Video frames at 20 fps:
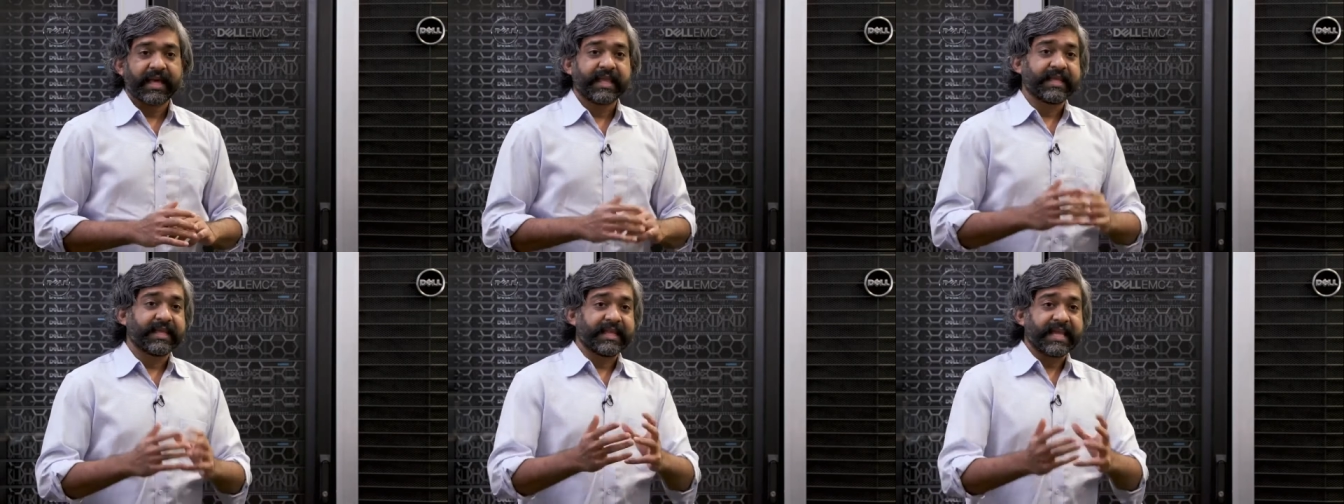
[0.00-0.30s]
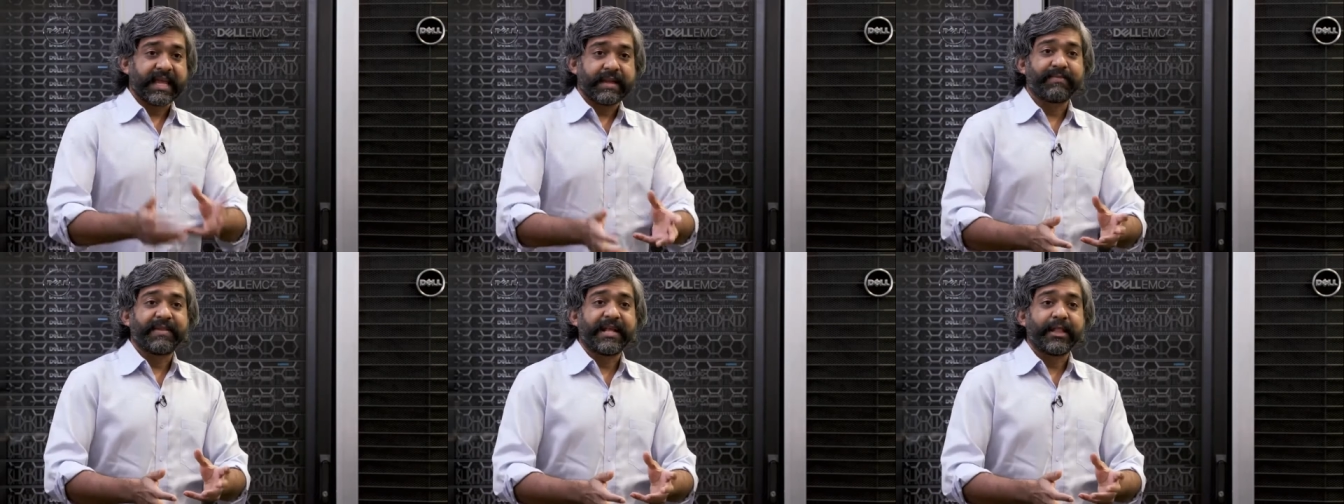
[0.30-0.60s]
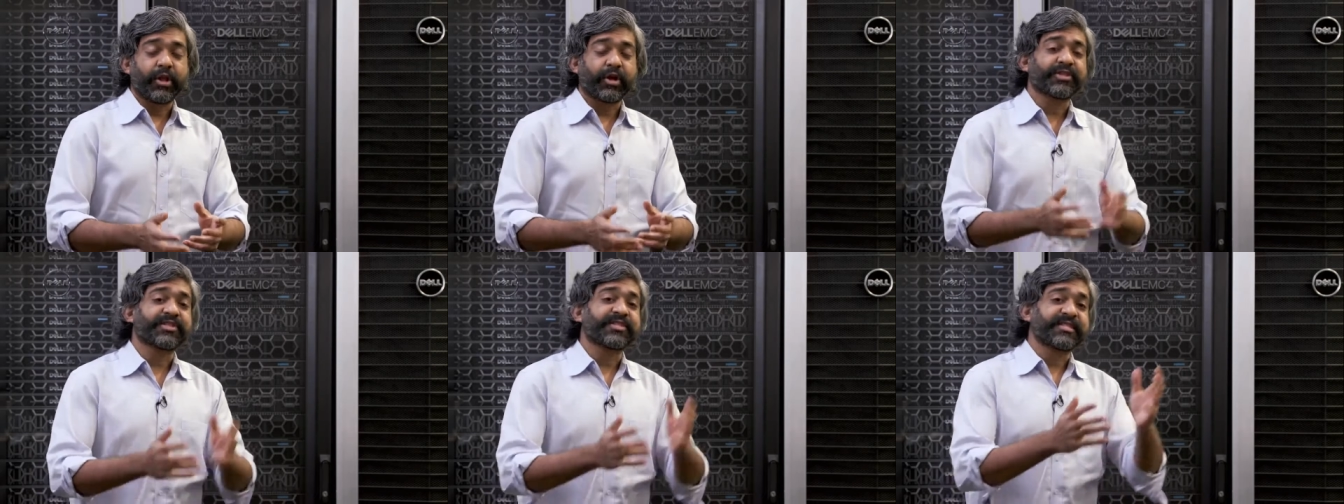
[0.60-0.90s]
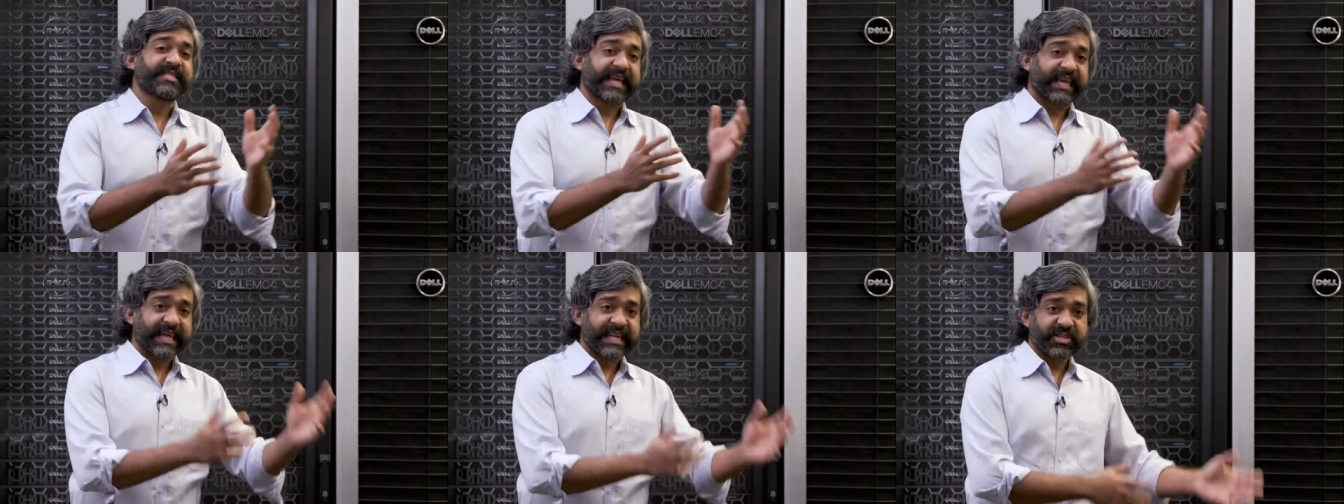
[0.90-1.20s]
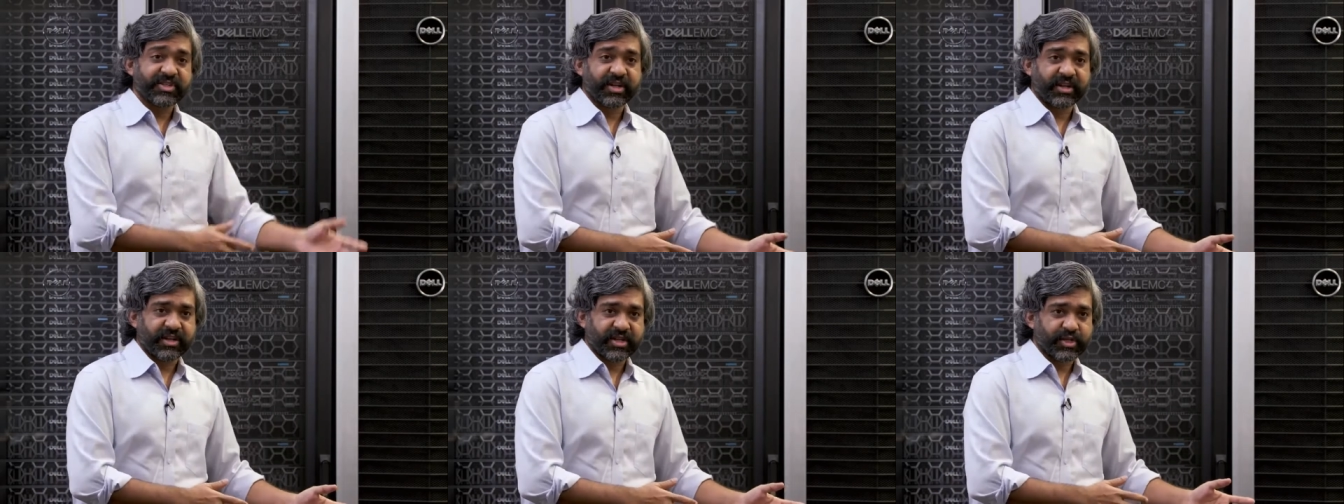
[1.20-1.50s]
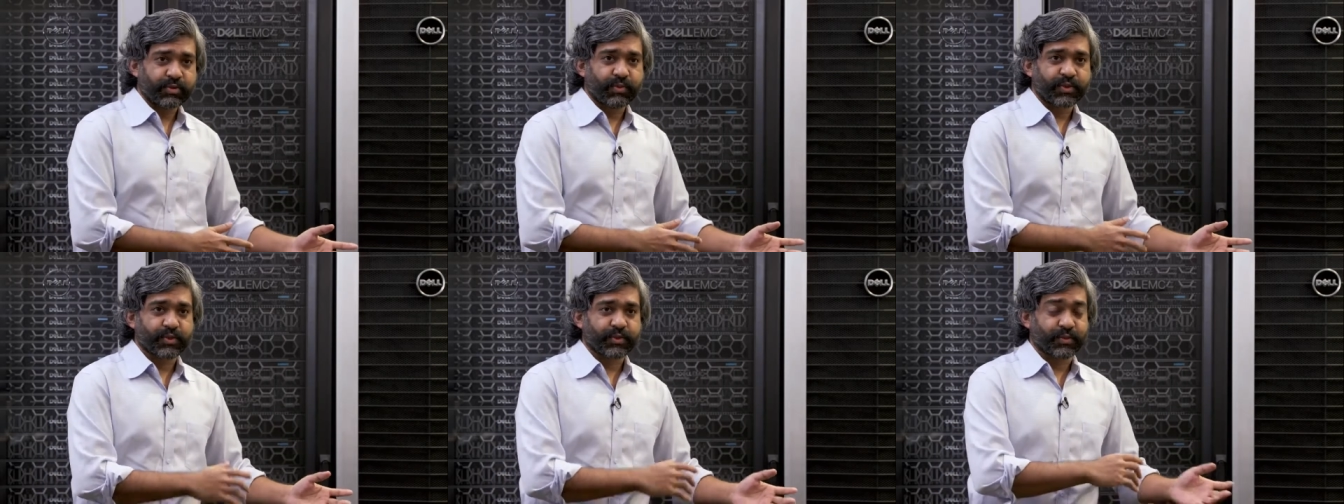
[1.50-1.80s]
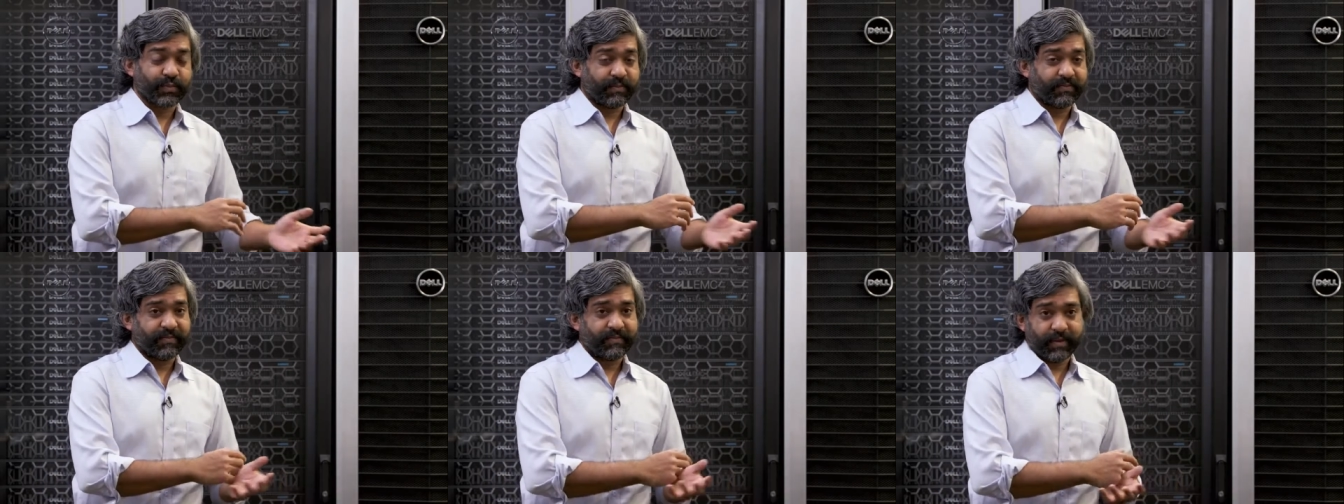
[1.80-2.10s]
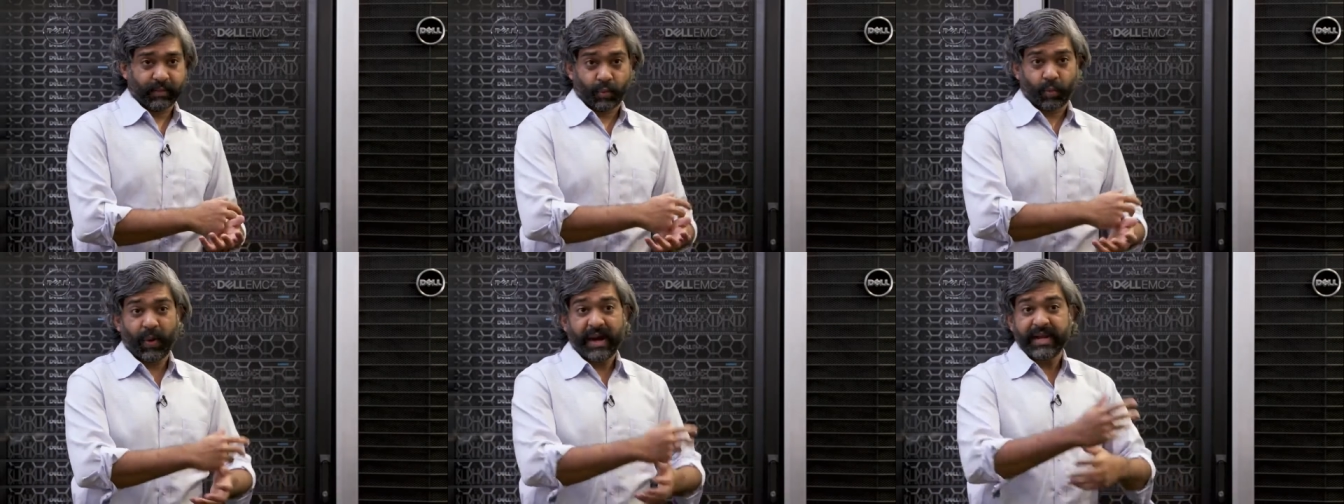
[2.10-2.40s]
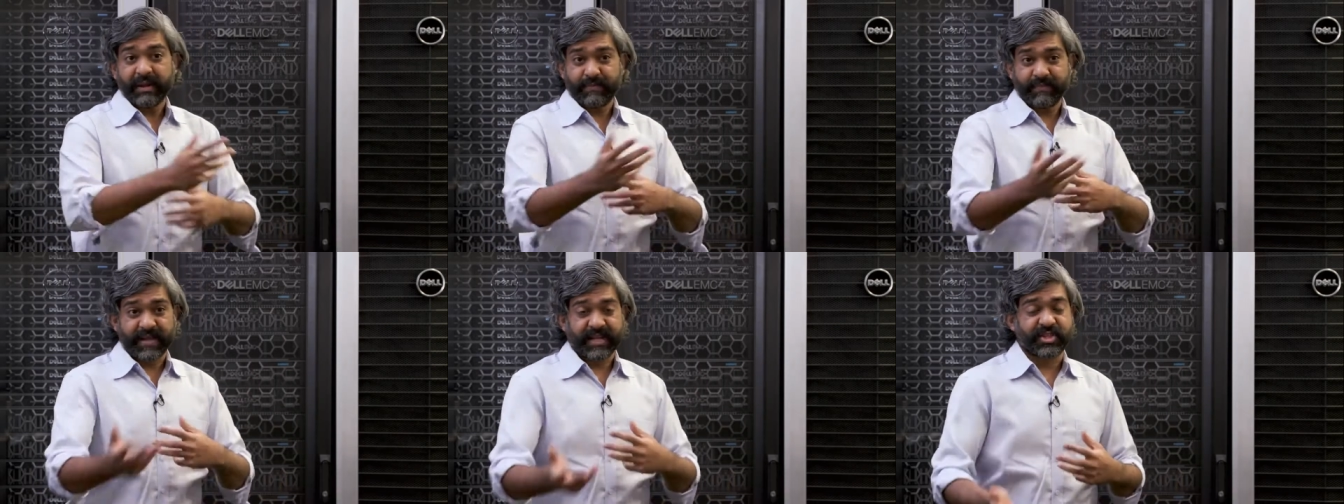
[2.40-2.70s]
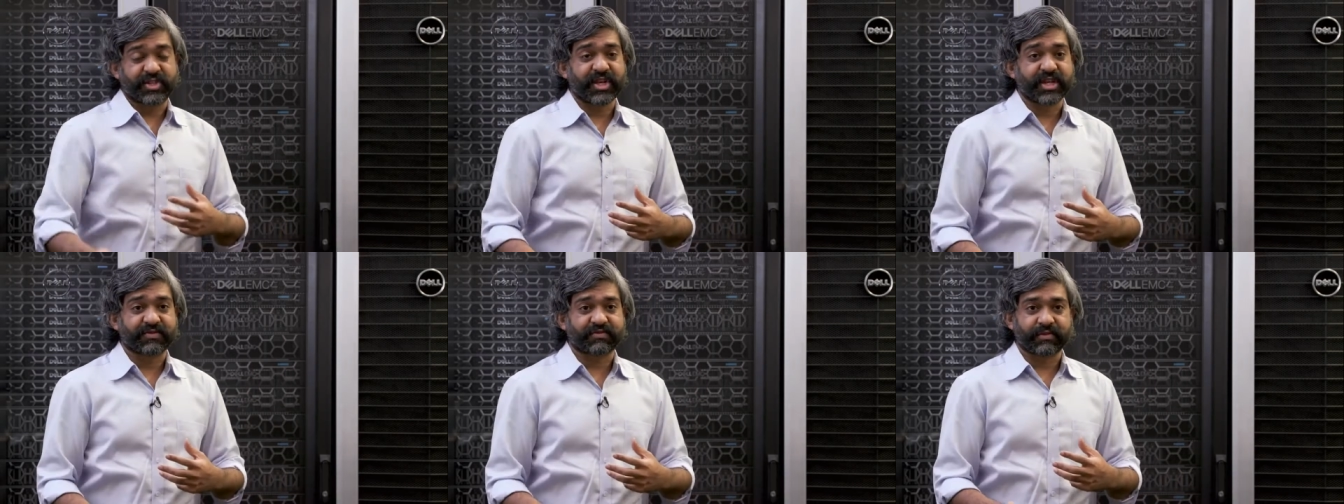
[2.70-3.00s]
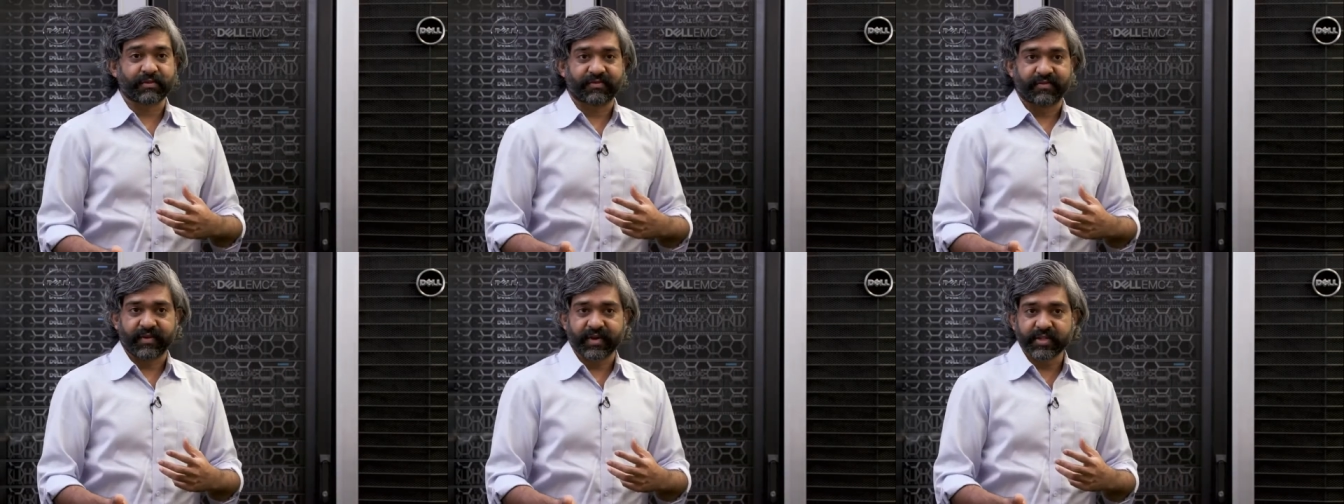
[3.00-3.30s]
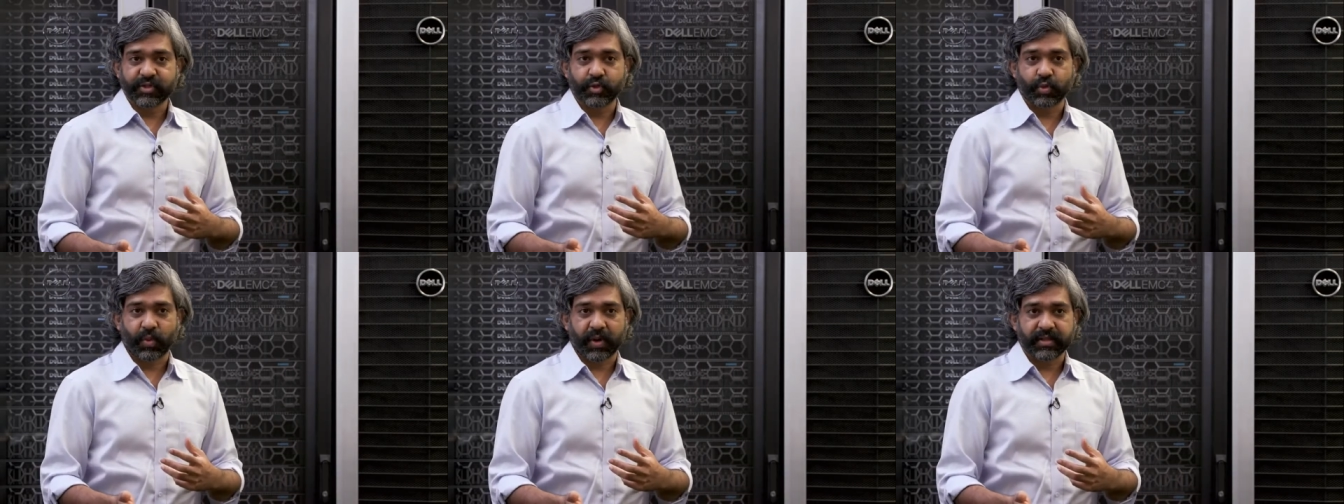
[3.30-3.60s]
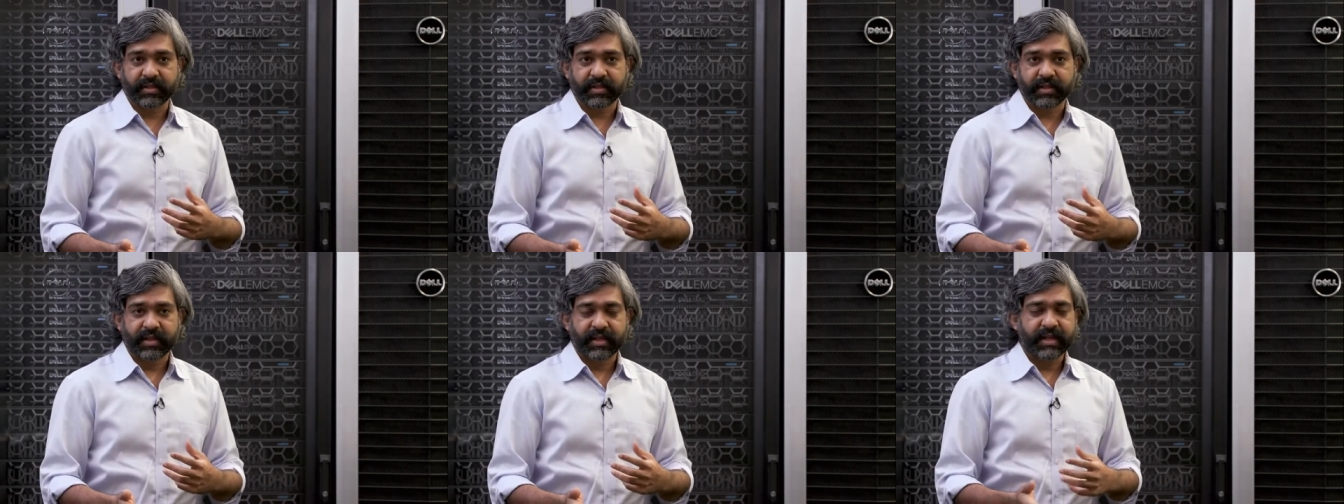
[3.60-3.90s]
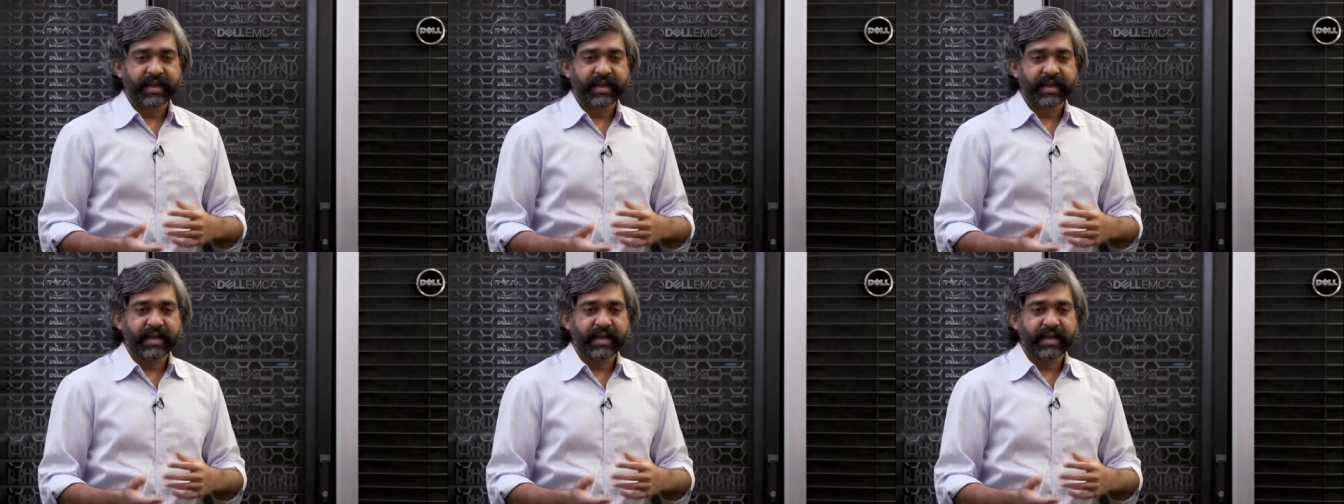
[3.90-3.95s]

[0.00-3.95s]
Then AMD launched the second generation, which was quite a big change from the first one,